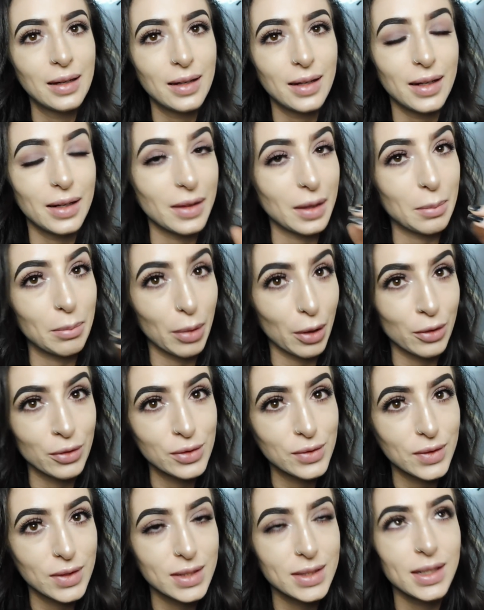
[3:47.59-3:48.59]
it like
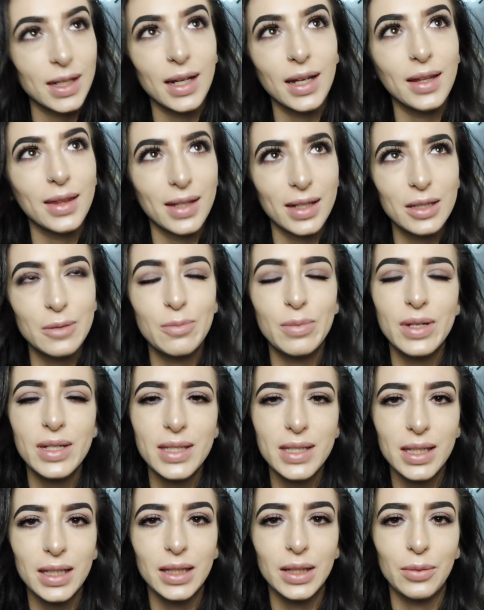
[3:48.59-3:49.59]
burns for a second. That's
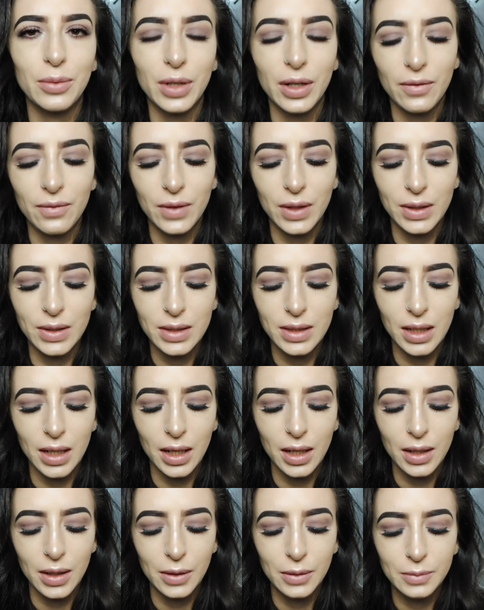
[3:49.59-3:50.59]
basically what it feels
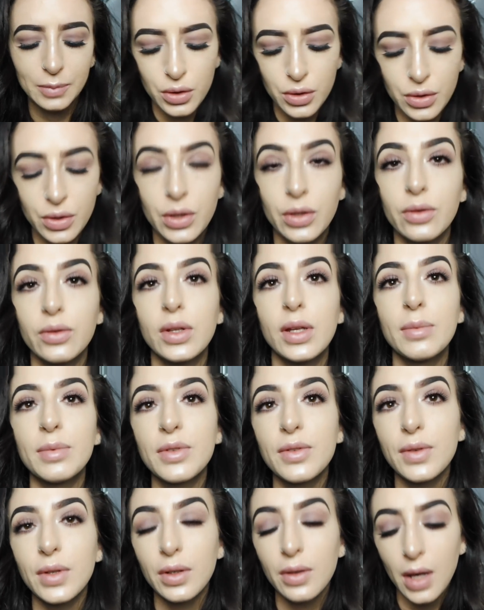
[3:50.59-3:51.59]
like. Do your
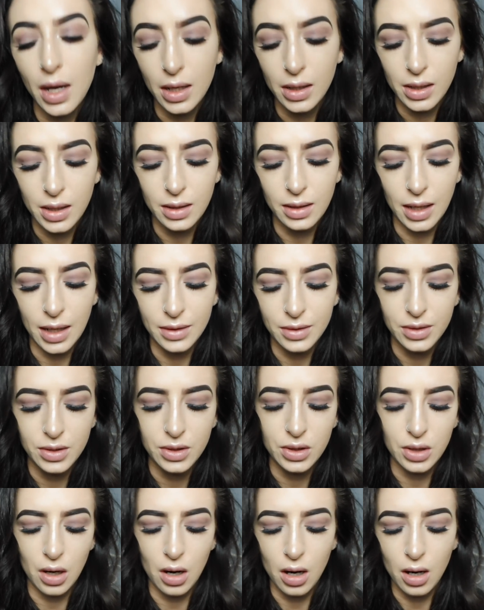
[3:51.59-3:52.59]
lips feel any less
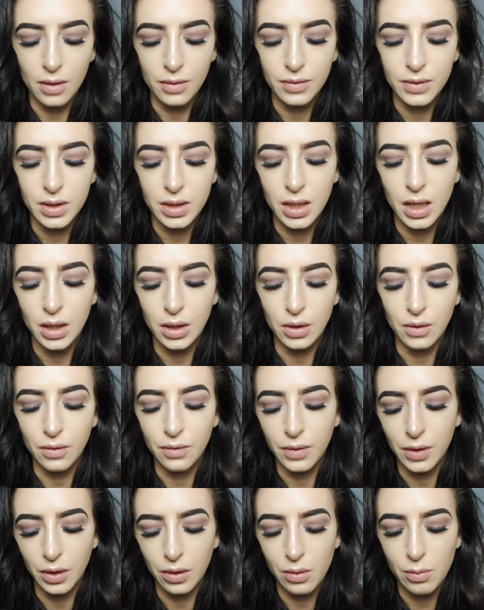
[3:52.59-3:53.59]
soft? Can you
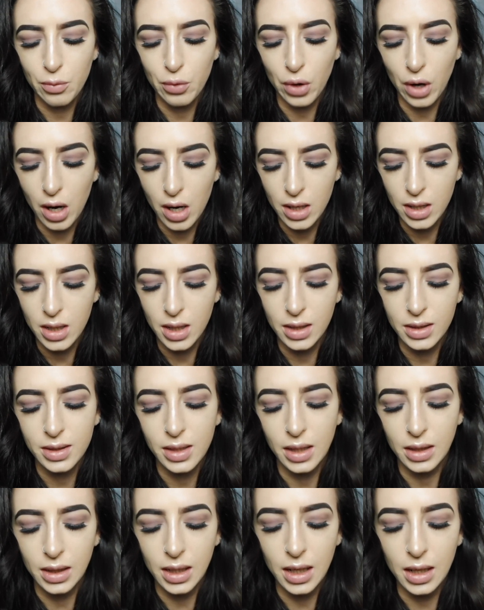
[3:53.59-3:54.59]
feel the product,
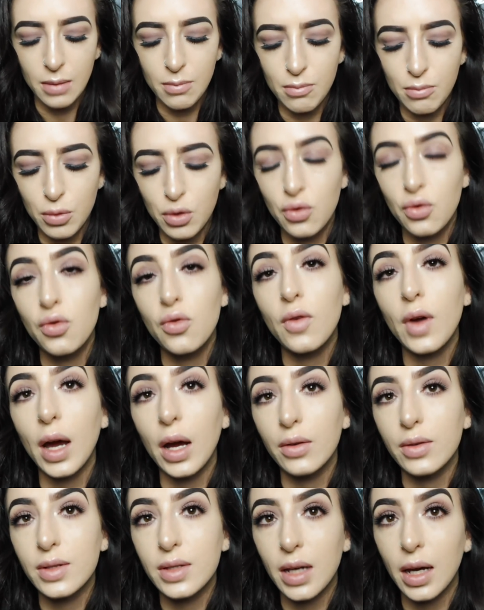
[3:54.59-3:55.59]
and can it move
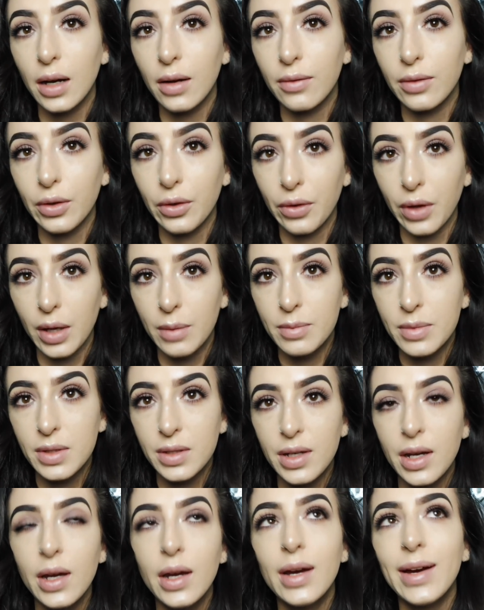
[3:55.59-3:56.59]
outside of your
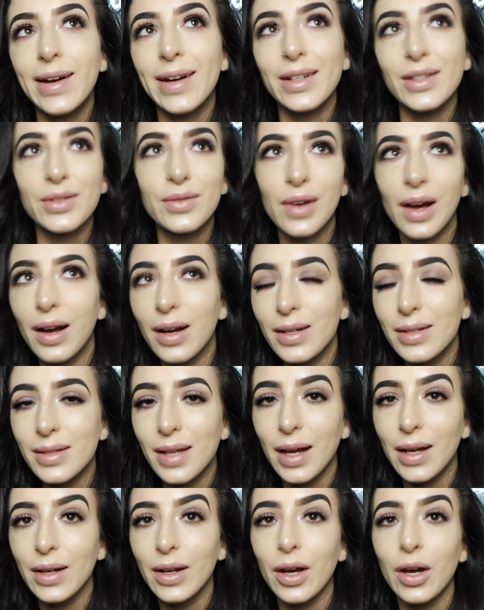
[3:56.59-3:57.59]
lips? As far as
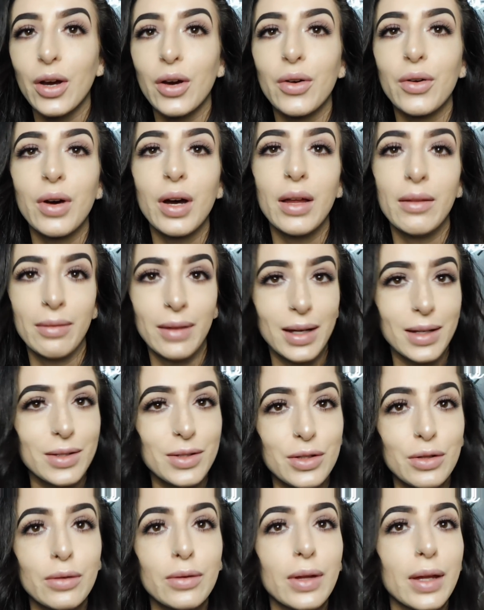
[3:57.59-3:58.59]
I know,
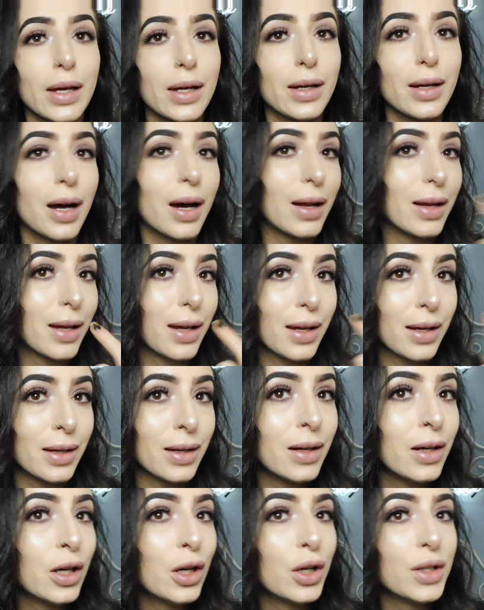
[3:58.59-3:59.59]
unless you're like
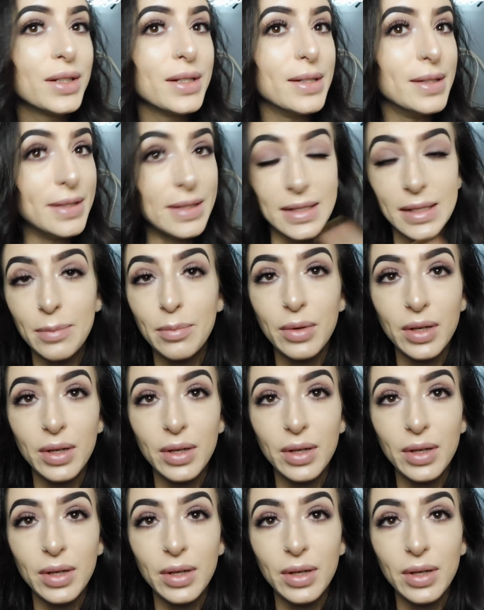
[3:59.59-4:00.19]
cutting deep